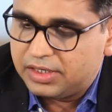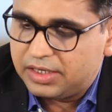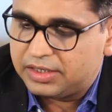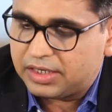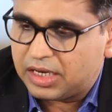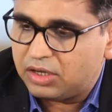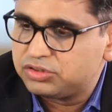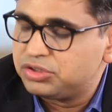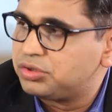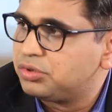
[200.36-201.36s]
It
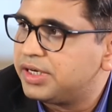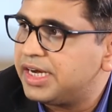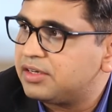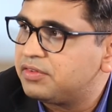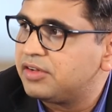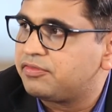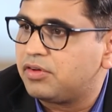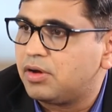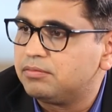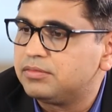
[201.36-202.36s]
allows you to get away
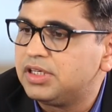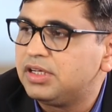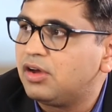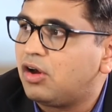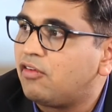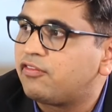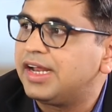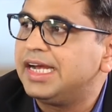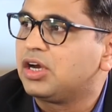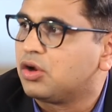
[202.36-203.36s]
from the
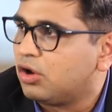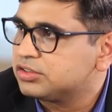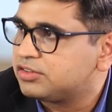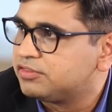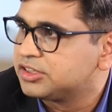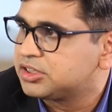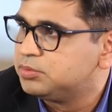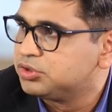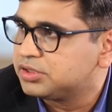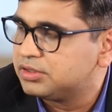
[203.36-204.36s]
offline cost of
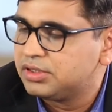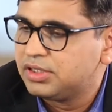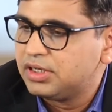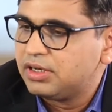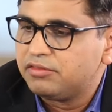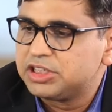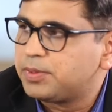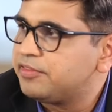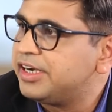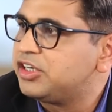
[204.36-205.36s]
distribution, which
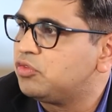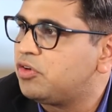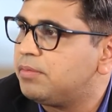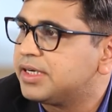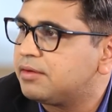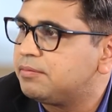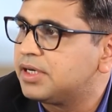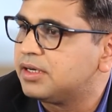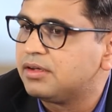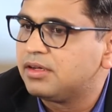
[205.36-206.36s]
prevent you from
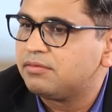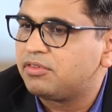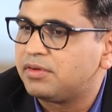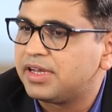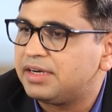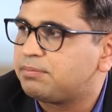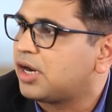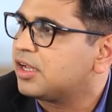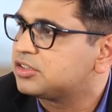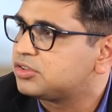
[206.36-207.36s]
becoming from great
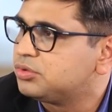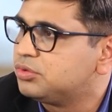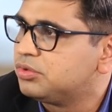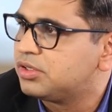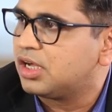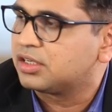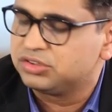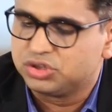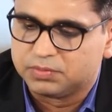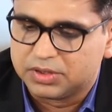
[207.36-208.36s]
products to our
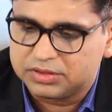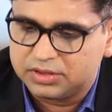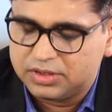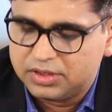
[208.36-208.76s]
consumers.